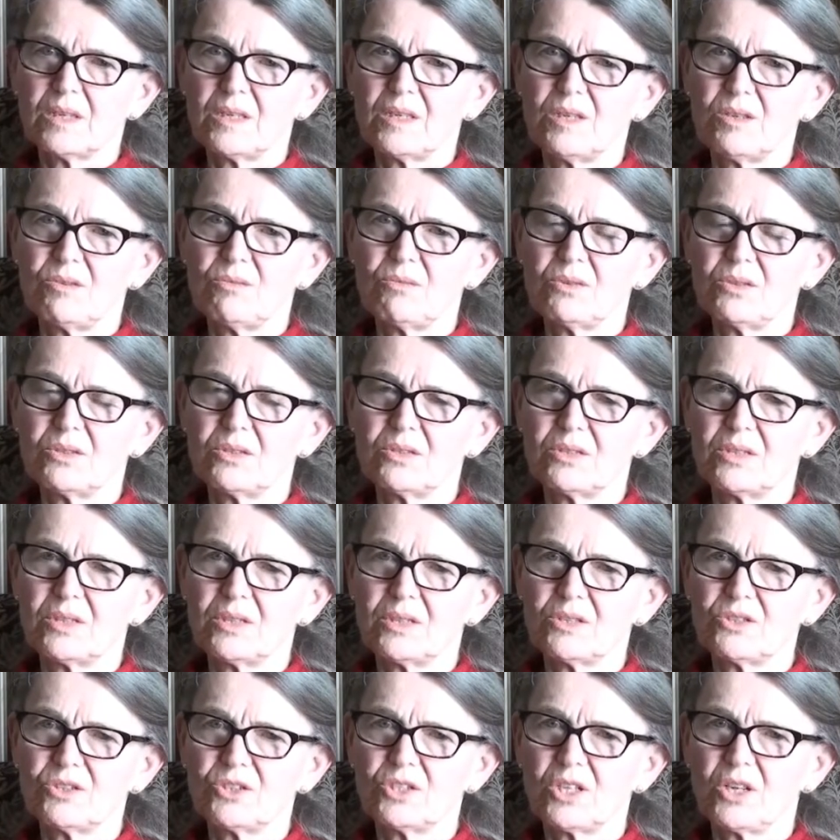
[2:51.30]
He was
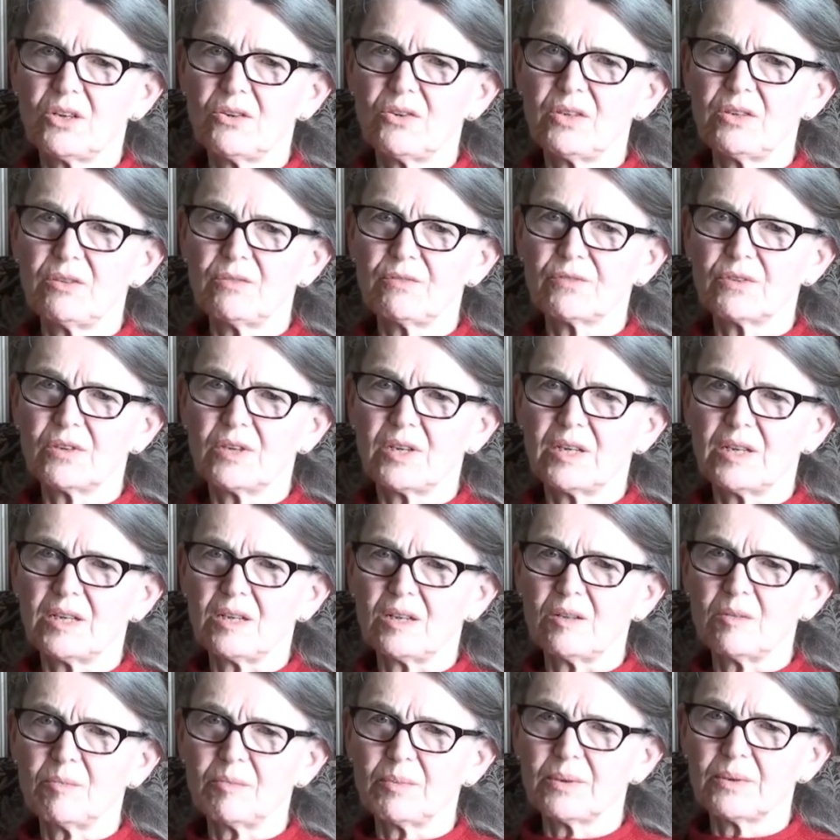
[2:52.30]
uh, shouting for
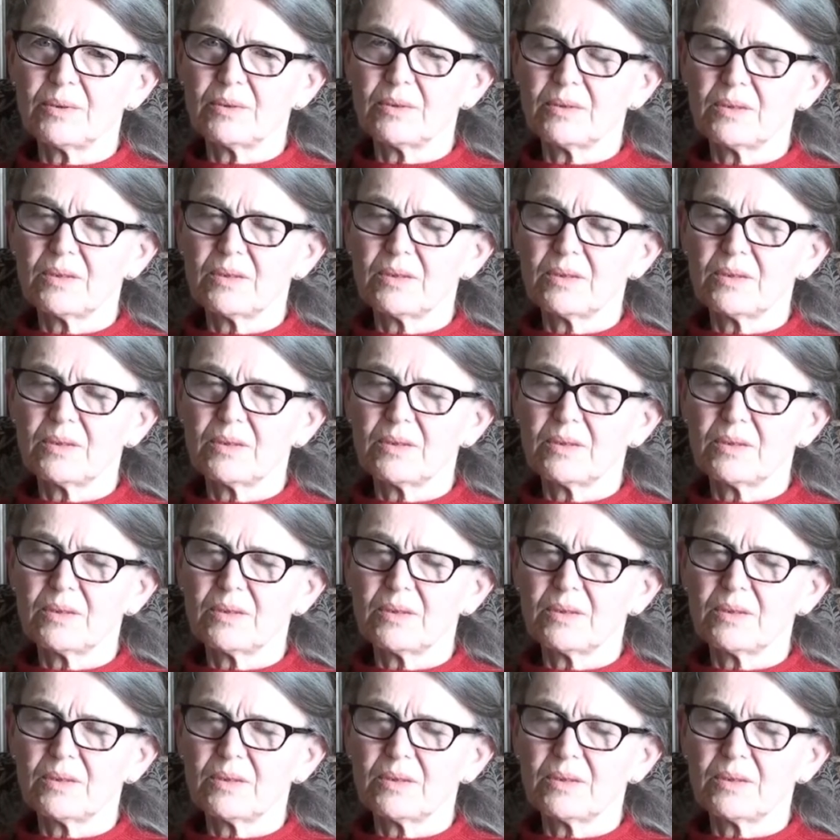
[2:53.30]
help.